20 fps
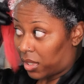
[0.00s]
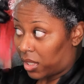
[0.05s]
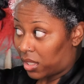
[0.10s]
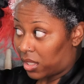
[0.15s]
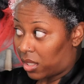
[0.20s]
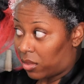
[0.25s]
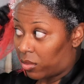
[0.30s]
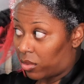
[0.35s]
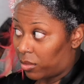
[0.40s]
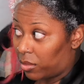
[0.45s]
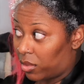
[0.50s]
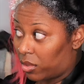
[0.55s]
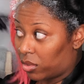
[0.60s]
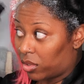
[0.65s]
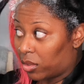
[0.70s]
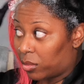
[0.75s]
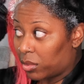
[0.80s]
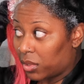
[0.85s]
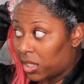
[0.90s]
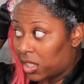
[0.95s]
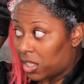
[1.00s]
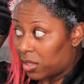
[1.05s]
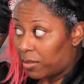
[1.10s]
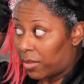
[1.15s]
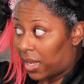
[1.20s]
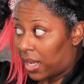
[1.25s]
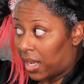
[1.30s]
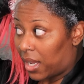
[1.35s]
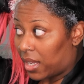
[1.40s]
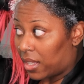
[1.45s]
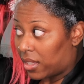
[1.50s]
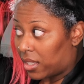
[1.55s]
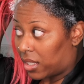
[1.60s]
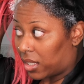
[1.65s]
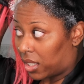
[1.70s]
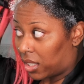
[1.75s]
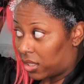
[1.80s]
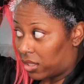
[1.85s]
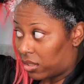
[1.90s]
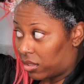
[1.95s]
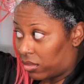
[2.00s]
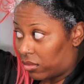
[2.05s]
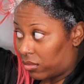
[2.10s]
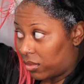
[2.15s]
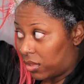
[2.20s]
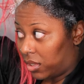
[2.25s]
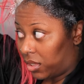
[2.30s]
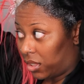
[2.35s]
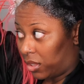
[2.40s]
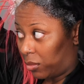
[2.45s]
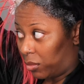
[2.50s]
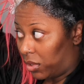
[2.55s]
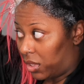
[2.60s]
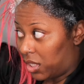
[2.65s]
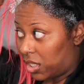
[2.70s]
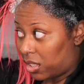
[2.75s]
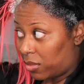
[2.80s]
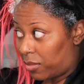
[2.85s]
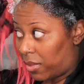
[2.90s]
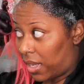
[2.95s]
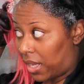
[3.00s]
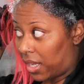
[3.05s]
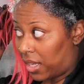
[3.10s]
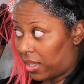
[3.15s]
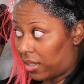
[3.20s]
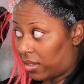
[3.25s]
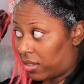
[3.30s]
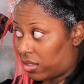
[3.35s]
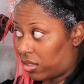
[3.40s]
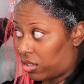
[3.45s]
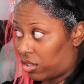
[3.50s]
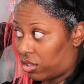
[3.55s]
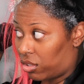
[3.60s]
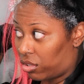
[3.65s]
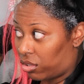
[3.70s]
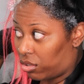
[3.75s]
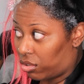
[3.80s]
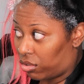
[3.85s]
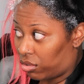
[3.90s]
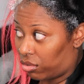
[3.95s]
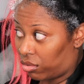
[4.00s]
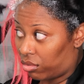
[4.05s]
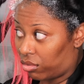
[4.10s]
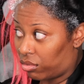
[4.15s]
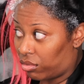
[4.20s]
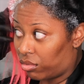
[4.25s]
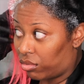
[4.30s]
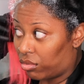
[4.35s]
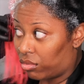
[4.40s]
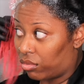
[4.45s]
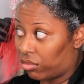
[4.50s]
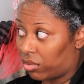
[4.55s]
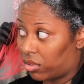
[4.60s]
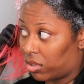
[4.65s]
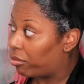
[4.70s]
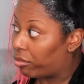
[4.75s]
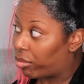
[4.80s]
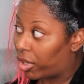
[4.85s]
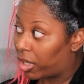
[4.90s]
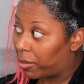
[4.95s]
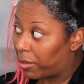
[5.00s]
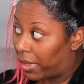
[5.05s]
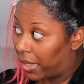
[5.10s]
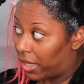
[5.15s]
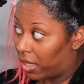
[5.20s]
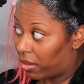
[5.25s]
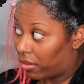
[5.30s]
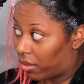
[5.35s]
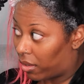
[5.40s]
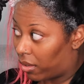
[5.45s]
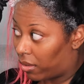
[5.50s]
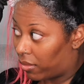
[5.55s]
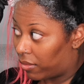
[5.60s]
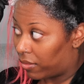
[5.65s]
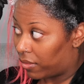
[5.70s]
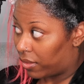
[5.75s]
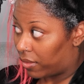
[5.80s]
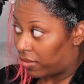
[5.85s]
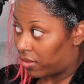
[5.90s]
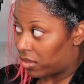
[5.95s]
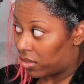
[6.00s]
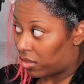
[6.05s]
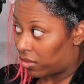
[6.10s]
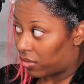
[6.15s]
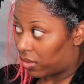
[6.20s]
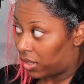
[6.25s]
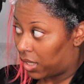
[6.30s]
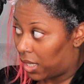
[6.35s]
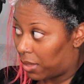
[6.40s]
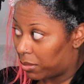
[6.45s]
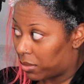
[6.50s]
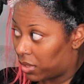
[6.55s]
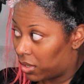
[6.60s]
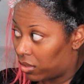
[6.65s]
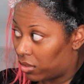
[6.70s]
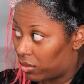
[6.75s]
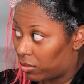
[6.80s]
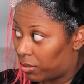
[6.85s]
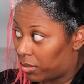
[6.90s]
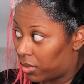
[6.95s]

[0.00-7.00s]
because I will be doing a bleach bath and I don't want the bleach bath to break my hair off if it's overlapped a little